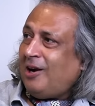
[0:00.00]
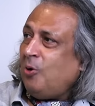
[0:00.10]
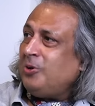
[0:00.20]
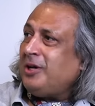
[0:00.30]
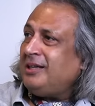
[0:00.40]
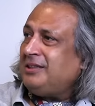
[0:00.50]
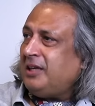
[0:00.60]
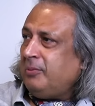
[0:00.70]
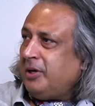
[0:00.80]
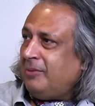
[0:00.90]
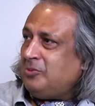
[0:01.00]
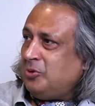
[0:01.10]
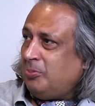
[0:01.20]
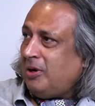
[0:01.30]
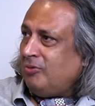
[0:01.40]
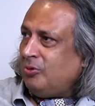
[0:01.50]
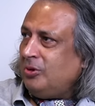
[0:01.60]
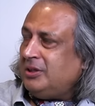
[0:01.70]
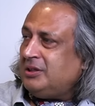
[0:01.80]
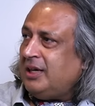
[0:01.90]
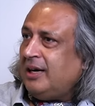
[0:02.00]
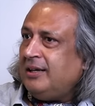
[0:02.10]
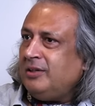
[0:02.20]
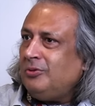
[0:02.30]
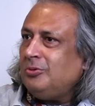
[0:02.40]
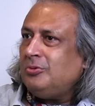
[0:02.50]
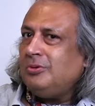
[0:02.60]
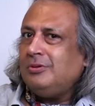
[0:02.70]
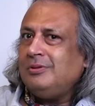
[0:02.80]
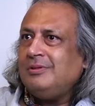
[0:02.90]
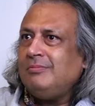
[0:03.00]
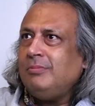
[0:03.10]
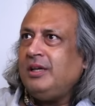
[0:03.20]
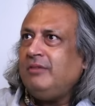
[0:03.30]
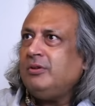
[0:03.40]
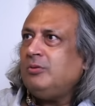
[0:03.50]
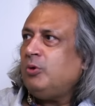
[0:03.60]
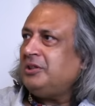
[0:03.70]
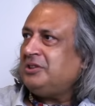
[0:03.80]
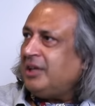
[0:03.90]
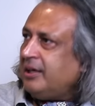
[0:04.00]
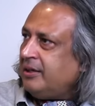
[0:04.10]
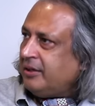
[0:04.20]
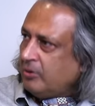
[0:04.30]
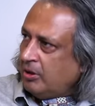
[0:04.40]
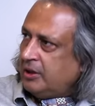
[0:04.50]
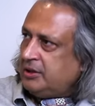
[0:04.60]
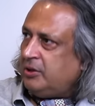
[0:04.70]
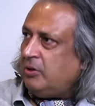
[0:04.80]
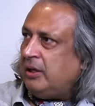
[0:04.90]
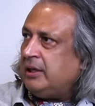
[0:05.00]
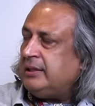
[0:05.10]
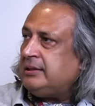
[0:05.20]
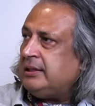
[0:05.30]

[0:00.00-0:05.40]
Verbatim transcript: How the ISI became so powerful is that if you believe in what is said and recorded in Zia ul Haq,